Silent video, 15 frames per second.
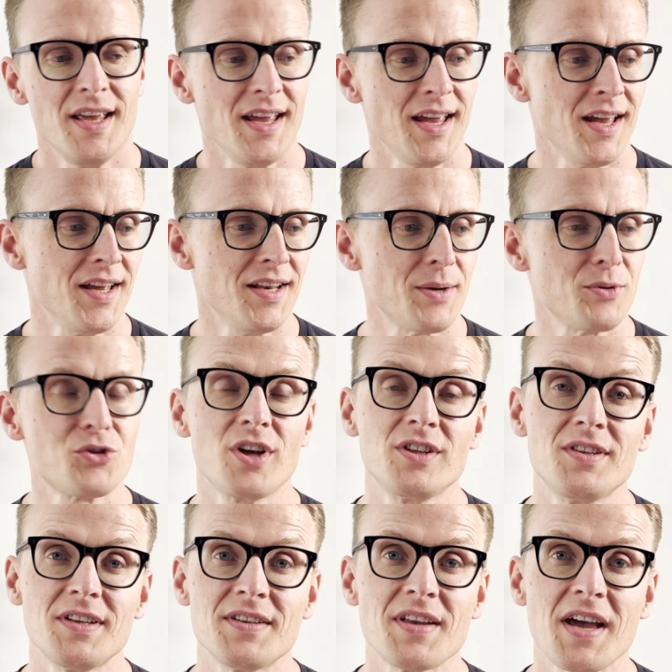And I was trying
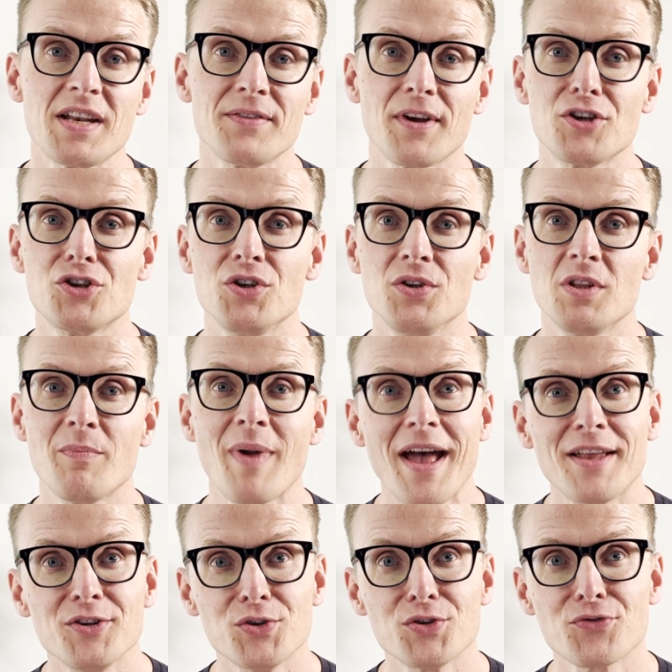to decide if I should do the
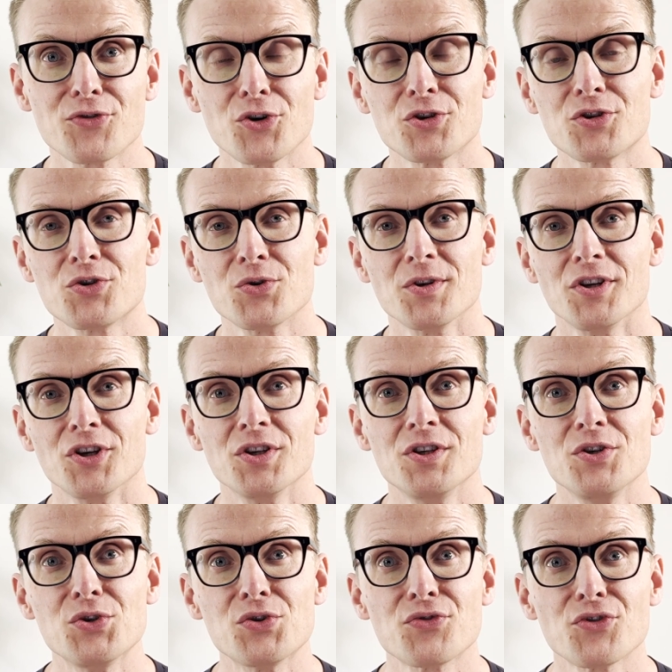bad news first or the good
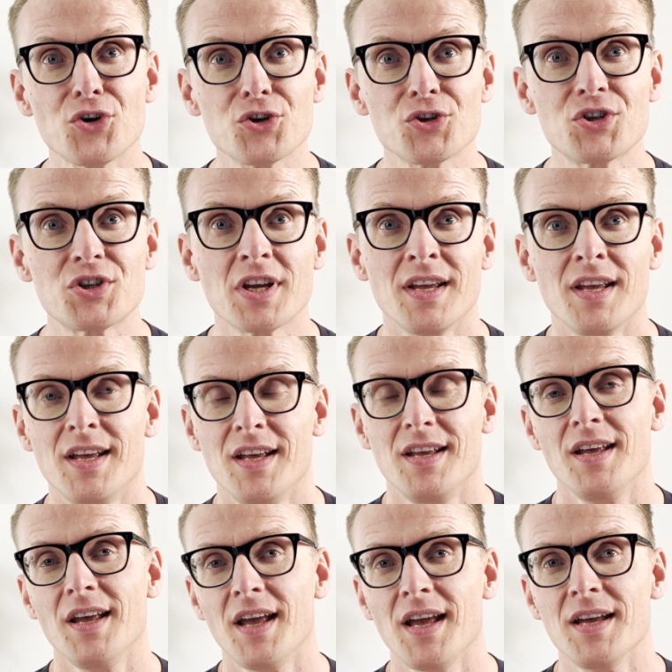news first,
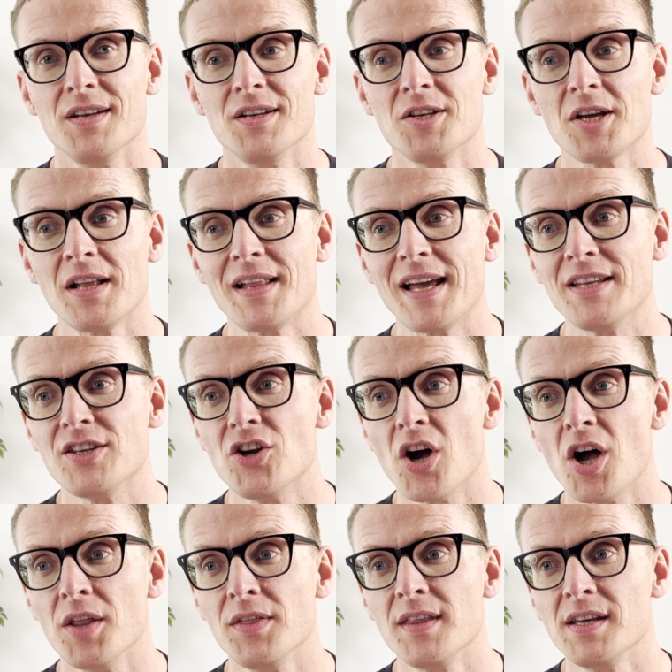and I landed
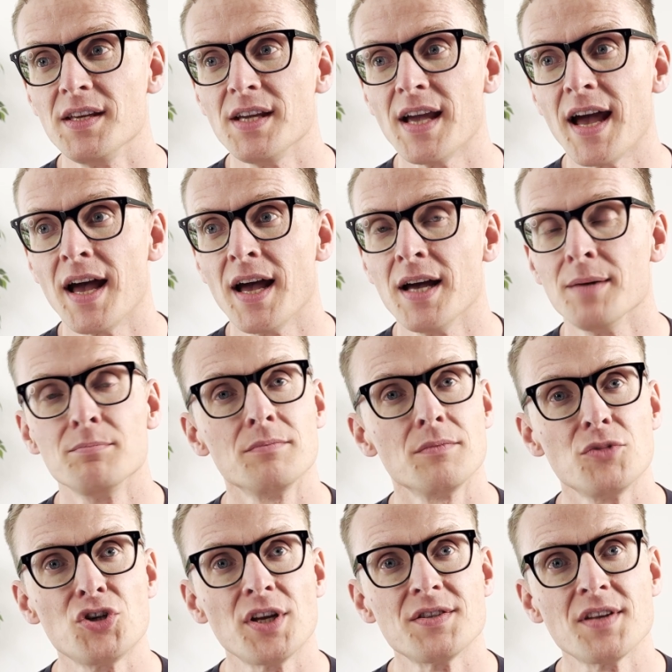on the
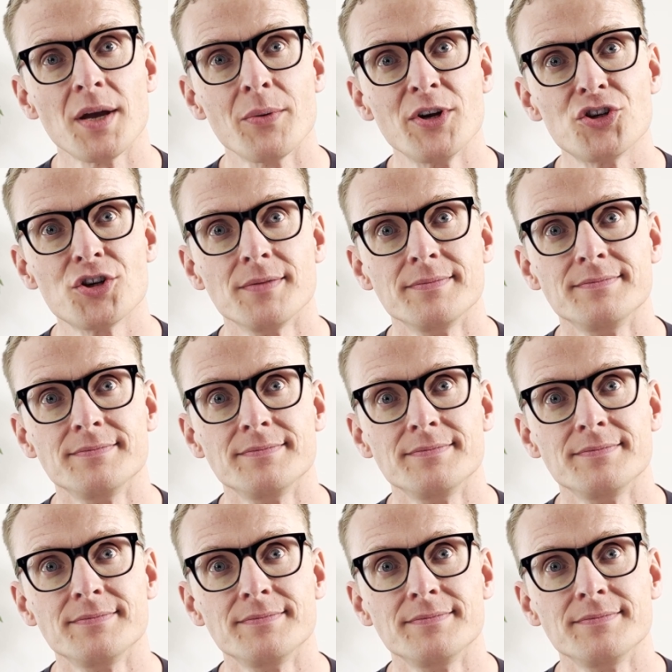sandwich.